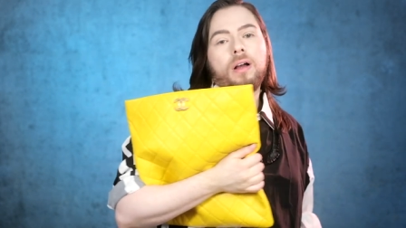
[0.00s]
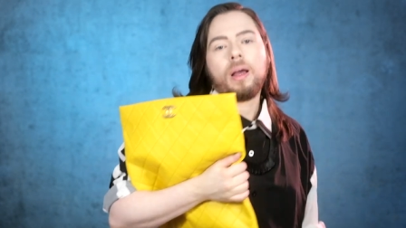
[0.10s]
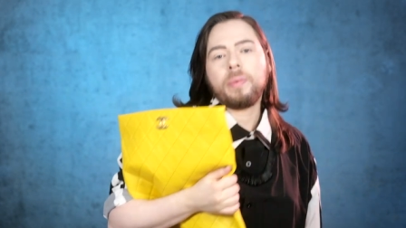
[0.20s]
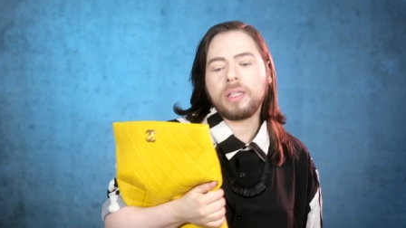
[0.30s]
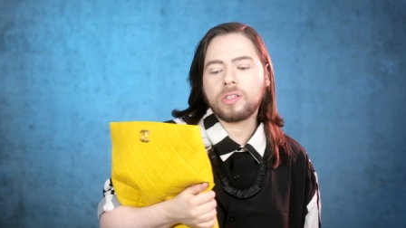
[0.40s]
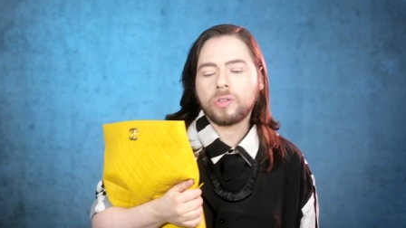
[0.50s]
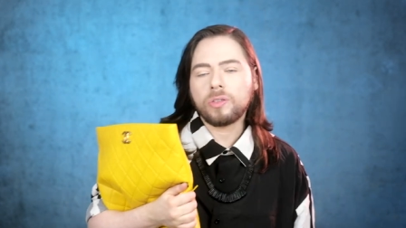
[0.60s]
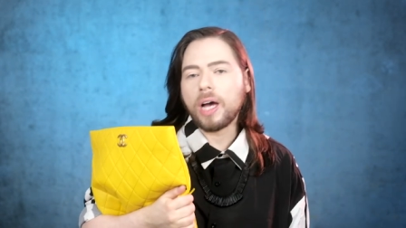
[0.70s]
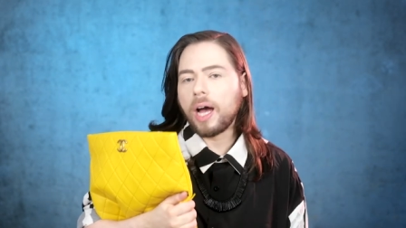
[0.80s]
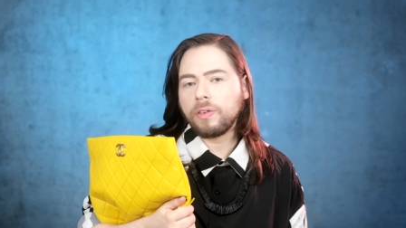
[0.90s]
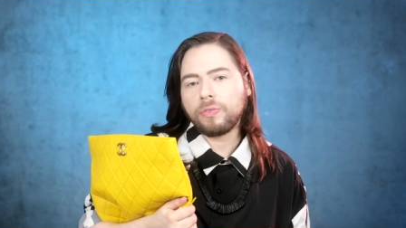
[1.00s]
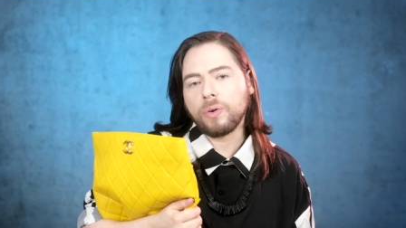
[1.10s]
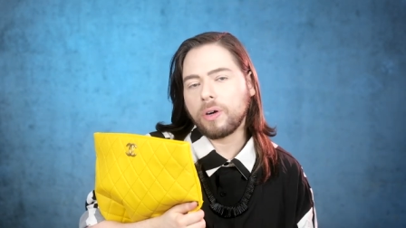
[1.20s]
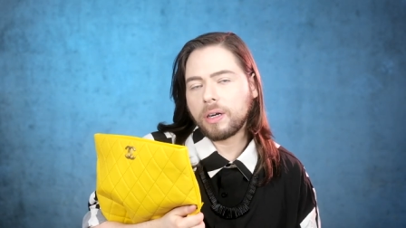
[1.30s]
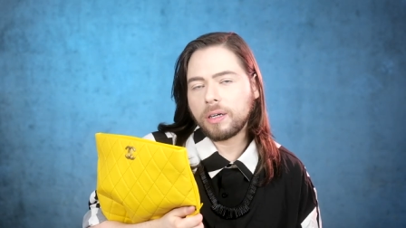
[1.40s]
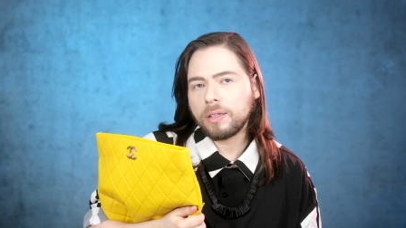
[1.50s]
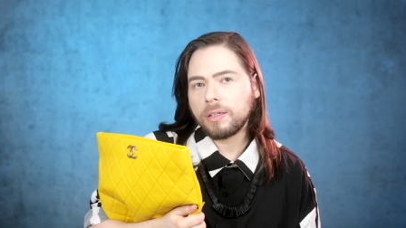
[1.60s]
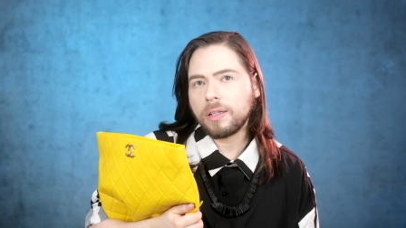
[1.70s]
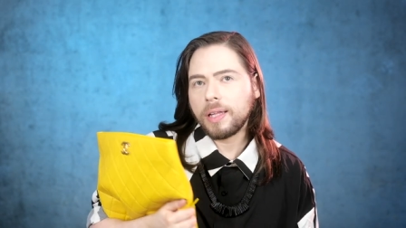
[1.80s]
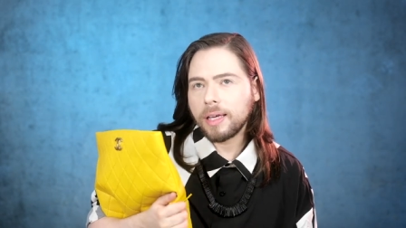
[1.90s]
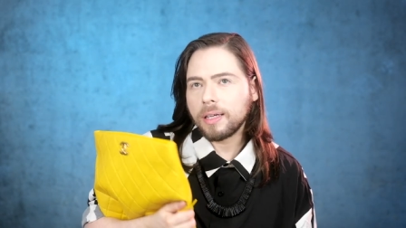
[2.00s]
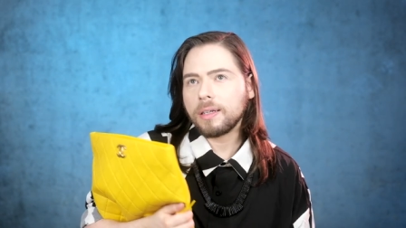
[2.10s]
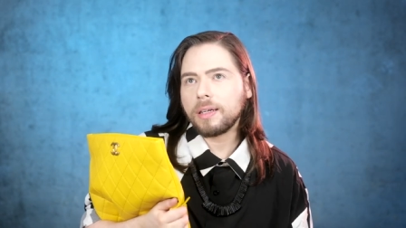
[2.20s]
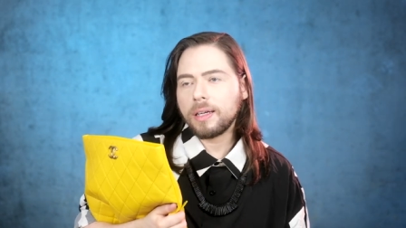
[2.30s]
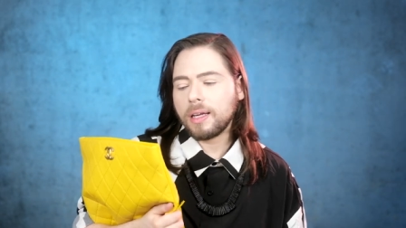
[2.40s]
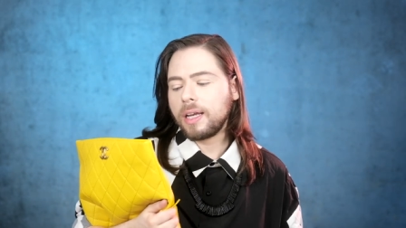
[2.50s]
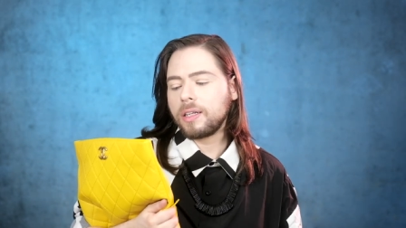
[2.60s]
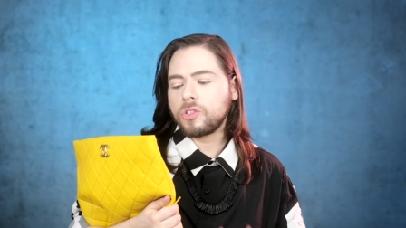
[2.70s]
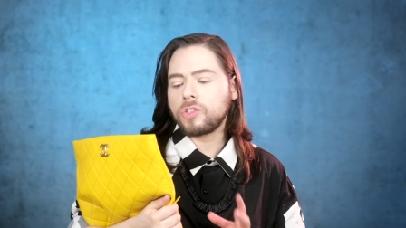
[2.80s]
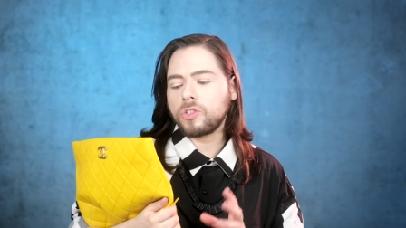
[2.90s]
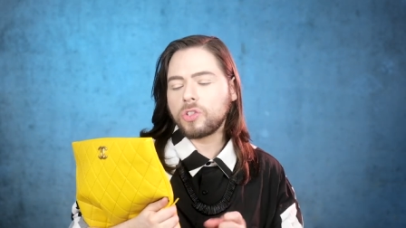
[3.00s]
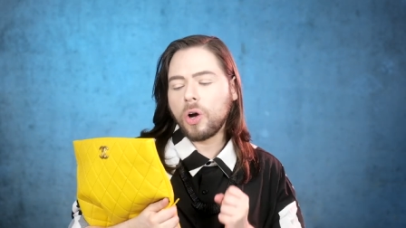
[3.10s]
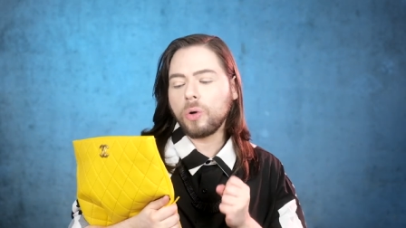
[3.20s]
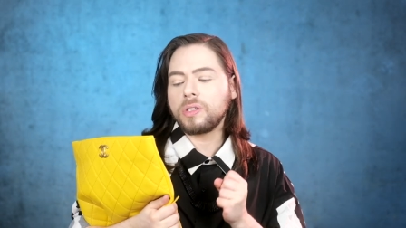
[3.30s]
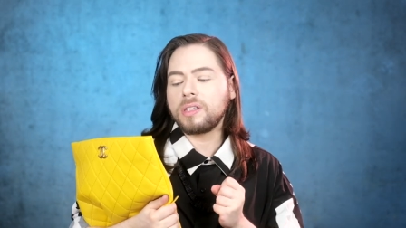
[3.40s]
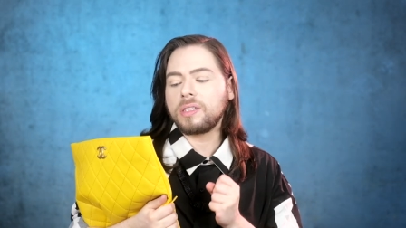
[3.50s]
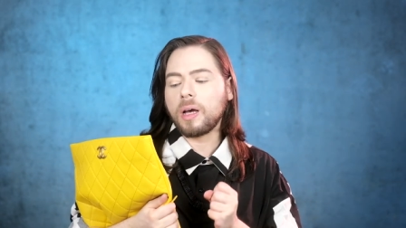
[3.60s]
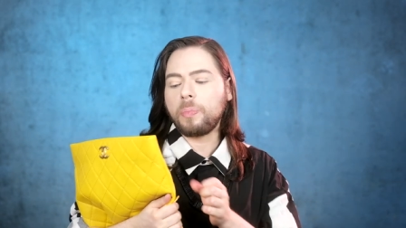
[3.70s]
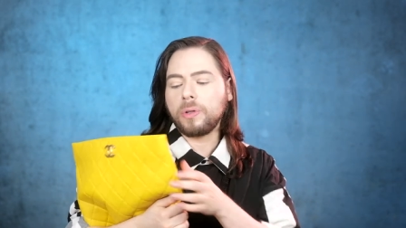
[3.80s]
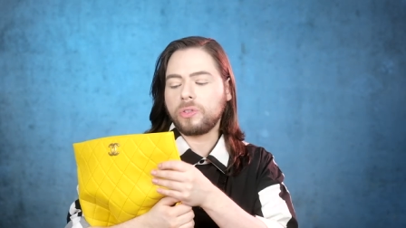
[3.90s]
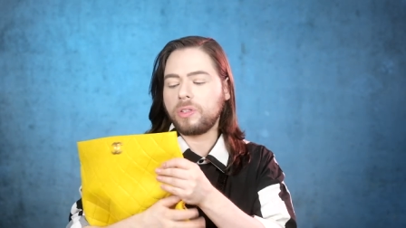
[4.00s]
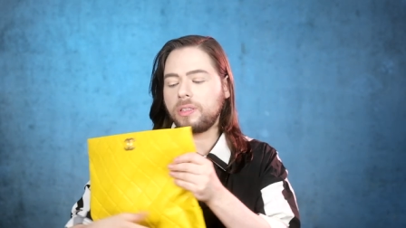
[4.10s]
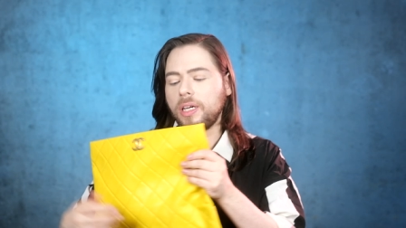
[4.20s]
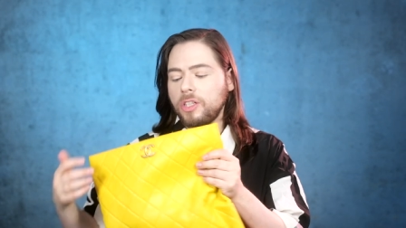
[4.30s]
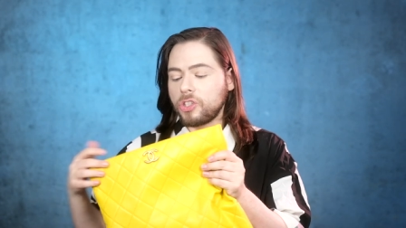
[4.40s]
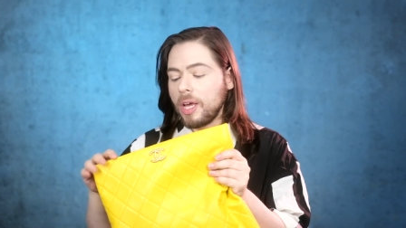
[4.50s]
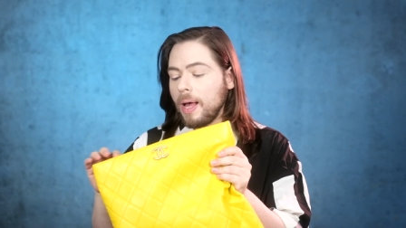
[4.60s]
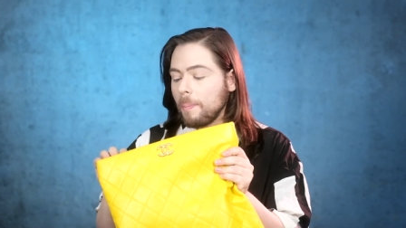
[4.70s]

I mean, it's to die for. Like, and so supple to the touch.